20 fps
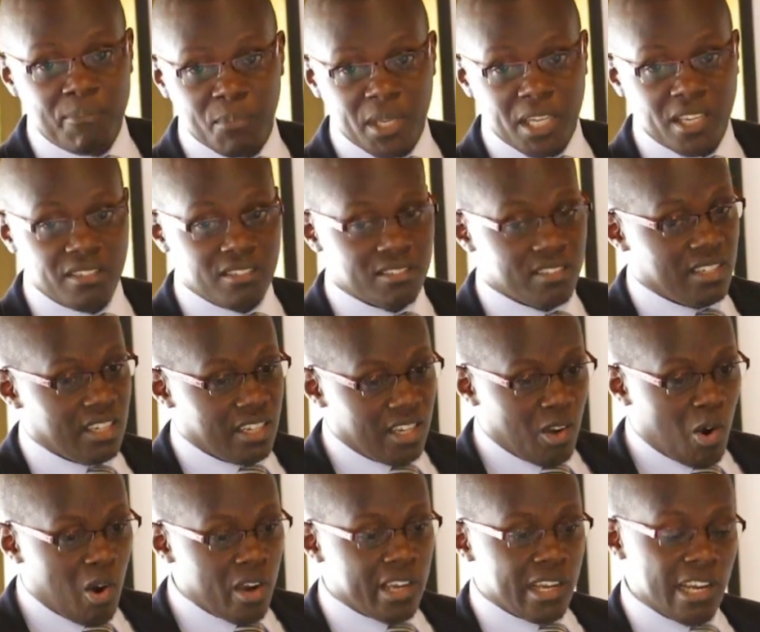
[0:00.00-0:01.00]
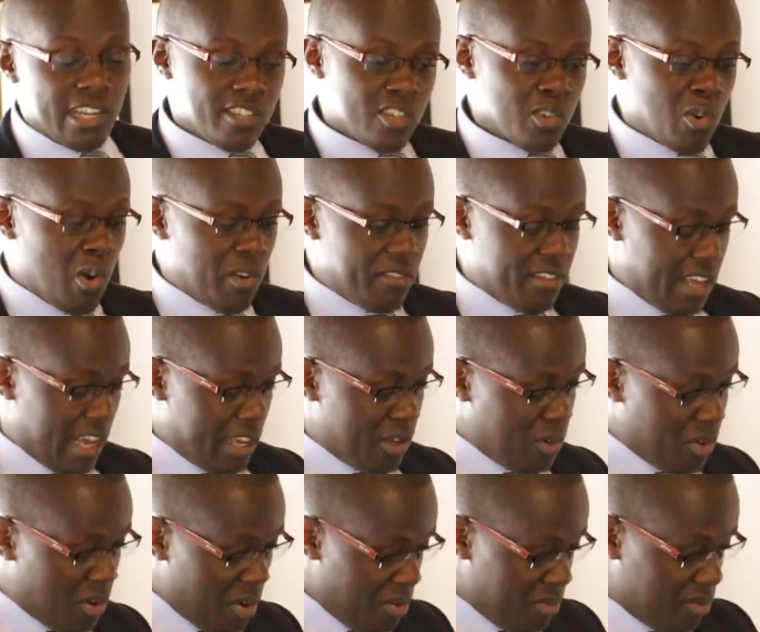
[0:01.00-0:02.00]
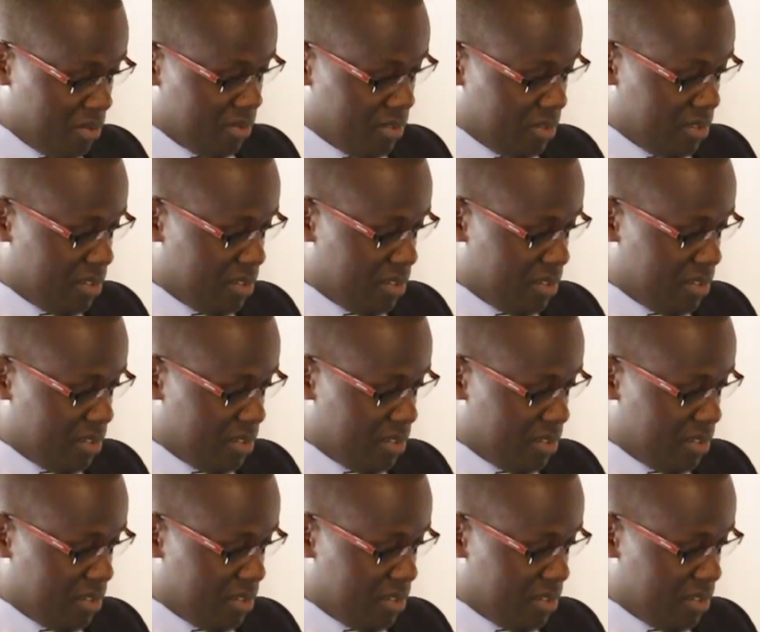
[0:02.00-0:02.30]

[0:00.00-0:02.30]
I mean, okay, let's go there, you know.